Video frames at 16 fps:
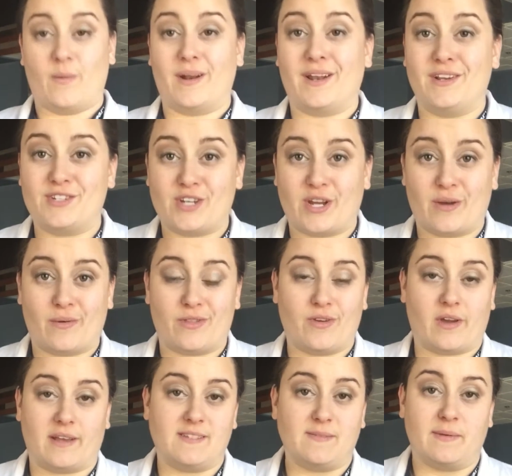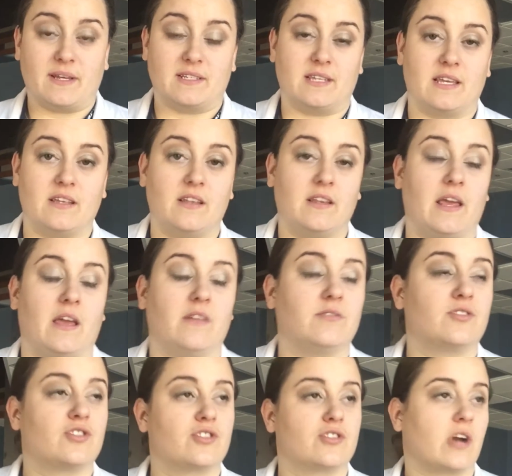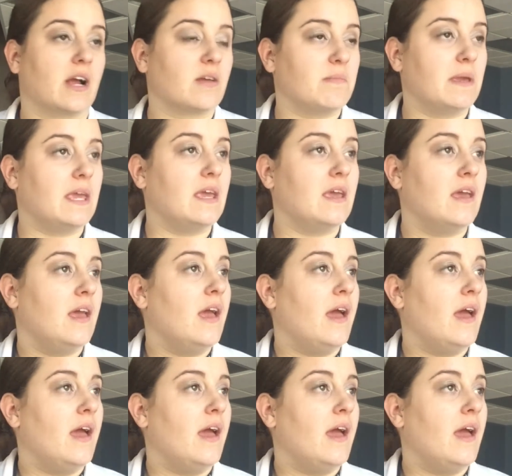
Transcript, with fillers: wanted to share it with you guys because it, it struck me